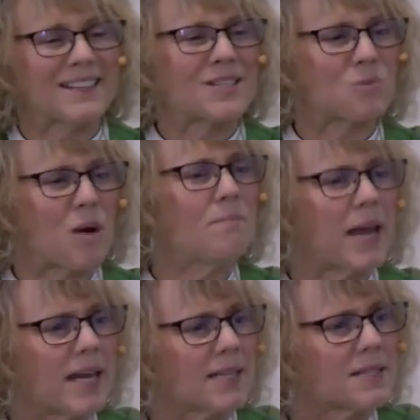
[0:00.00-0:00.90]
is what
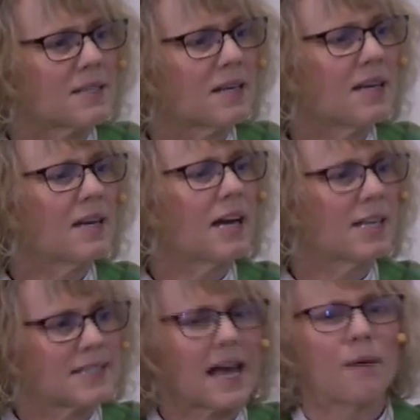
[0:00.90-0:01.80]
makes
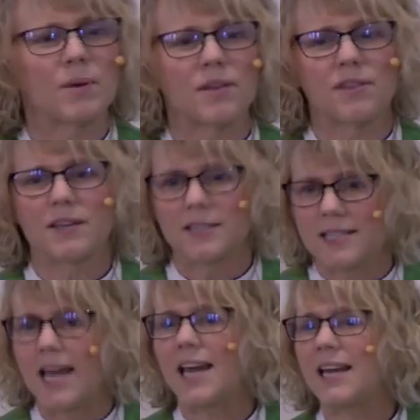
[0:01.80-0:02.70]
a Sabbath
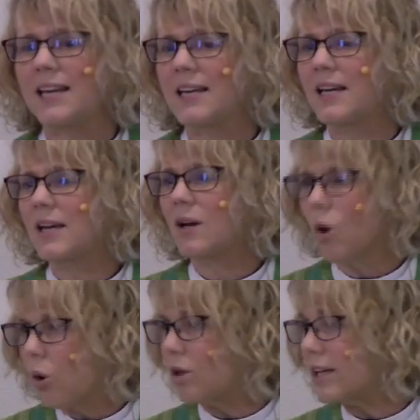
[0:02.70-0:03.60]
day
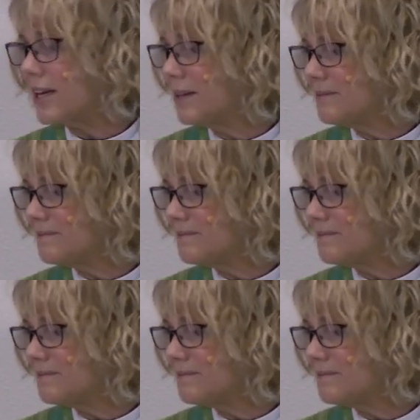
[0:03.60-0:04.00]
holy.